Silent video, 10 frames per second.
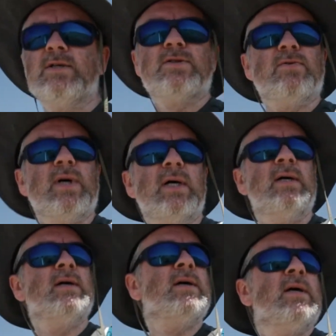So
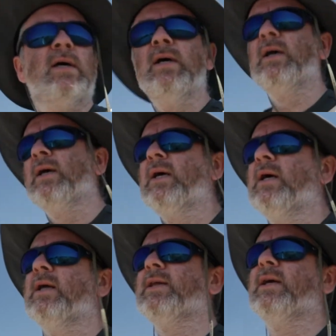
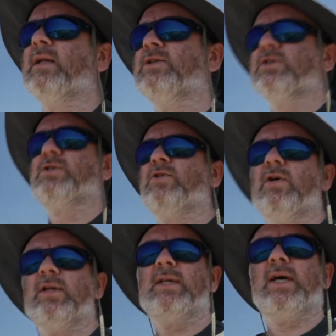I think I'll just
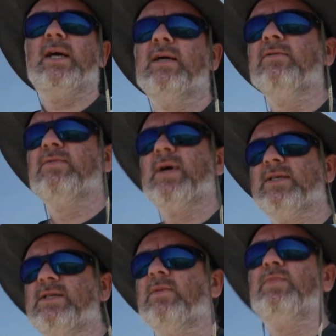call it a day,
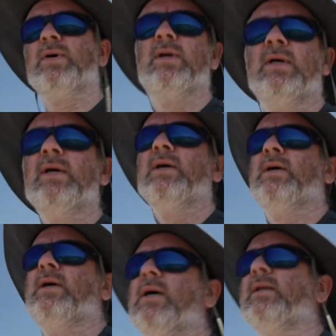rest up,
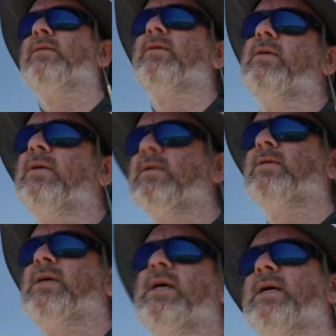and
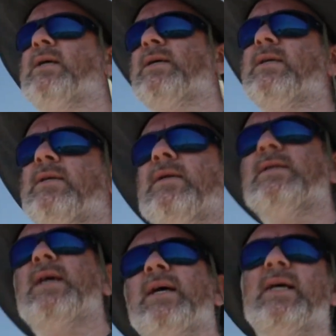
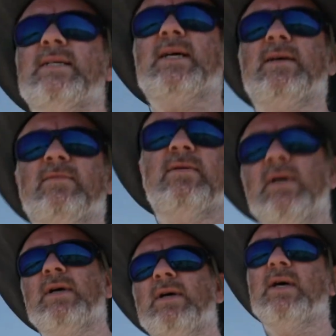take it easy,
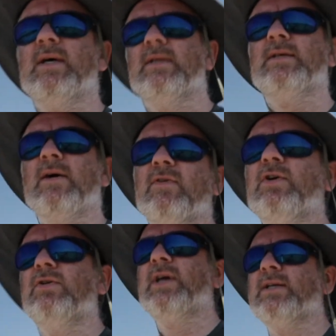and have a
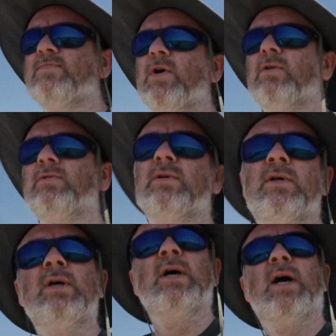good day tomorrow.
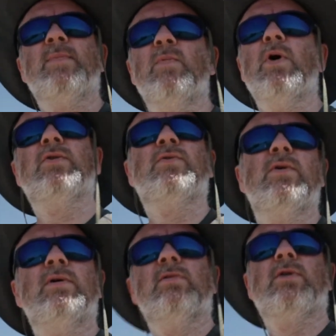I'll be walking
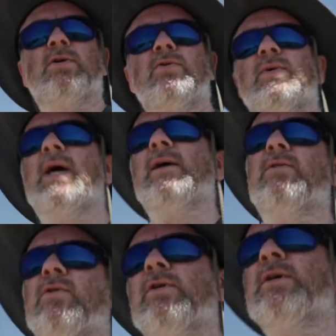through Logroño and
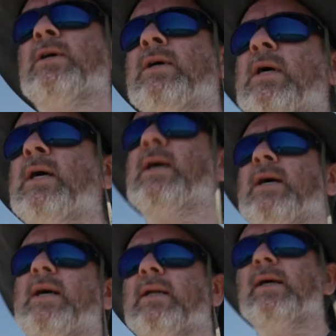heading on,
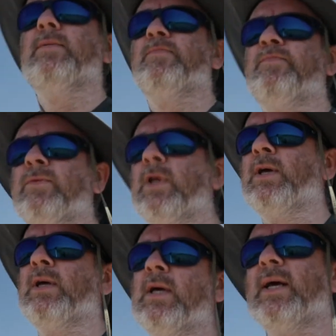and
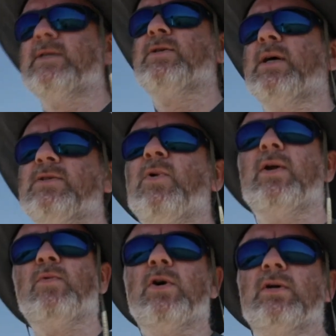that's
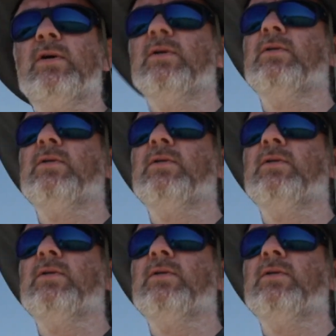quite a walk